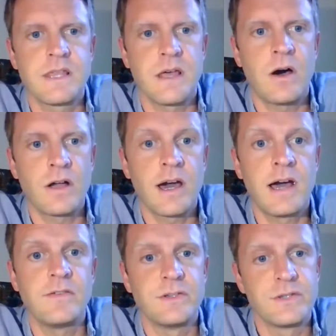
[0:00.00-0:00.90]
archive
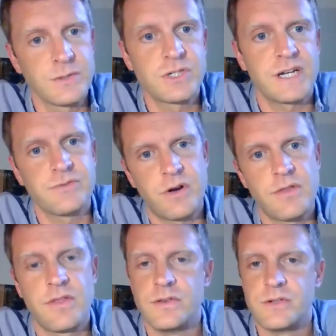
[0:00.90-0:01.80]
as subject rather
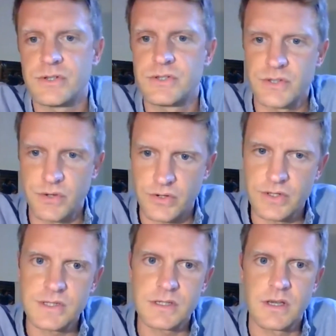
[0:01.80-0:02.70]
than just
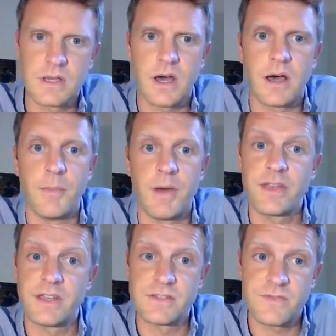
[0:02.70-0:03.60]
source, I
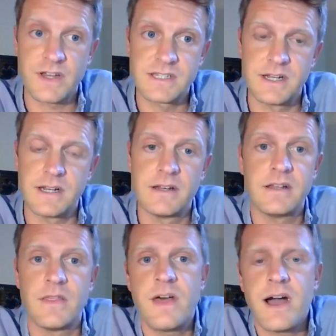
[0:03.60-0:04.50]
think is fascinating.
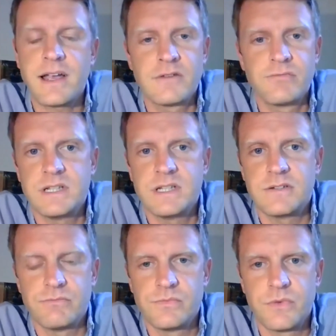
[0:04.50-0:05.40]
And that can
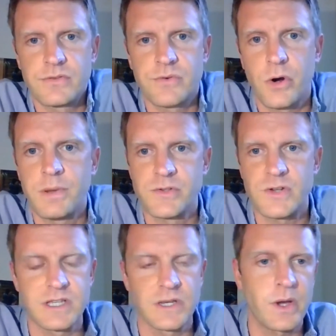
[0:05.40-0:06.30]
really throw up
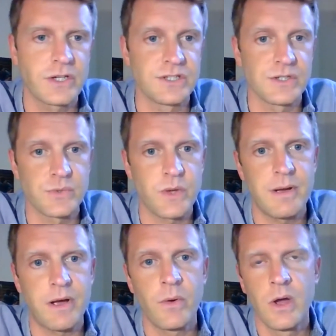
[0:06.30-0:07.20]
interesting questions as well
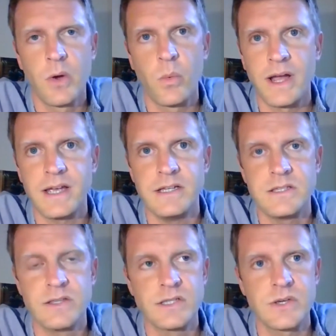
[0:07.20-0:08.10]
about why it is
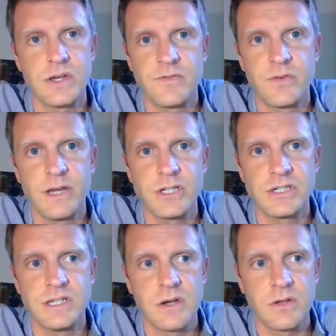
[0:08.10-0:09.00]
that certain information
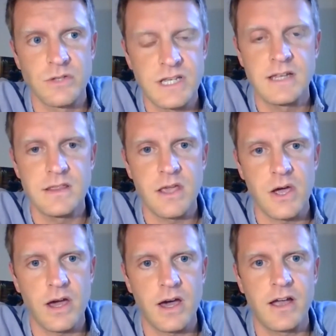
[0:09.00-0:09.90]
is contained in the
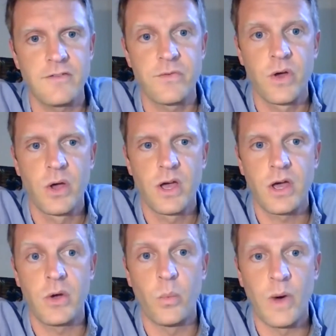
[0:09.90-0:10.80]
archive,
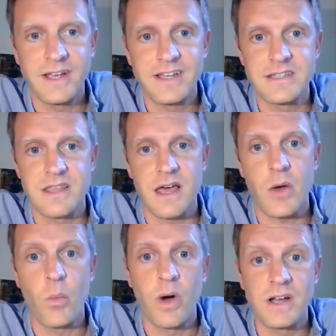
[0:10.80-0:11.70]
why it's there,
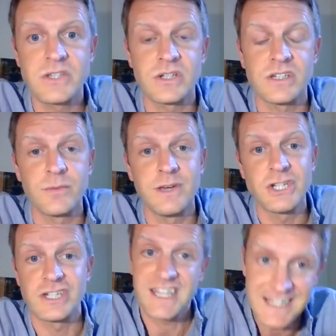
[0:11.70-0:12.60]
and why certain
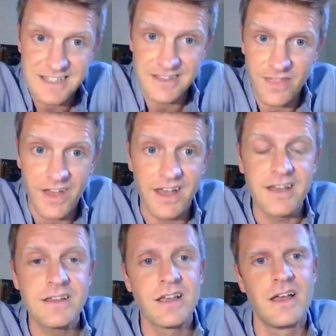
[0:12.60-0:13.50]
information isn't
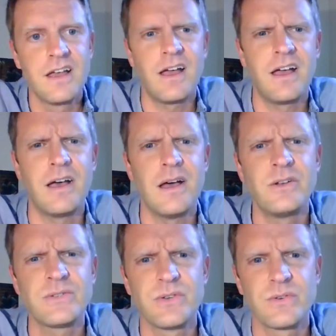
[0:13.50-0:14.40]
there. And
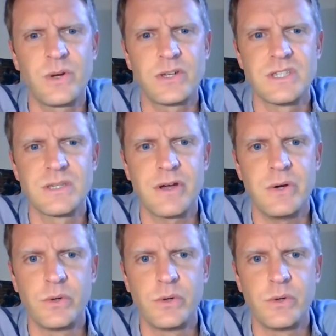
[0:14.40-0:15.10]
also questions about who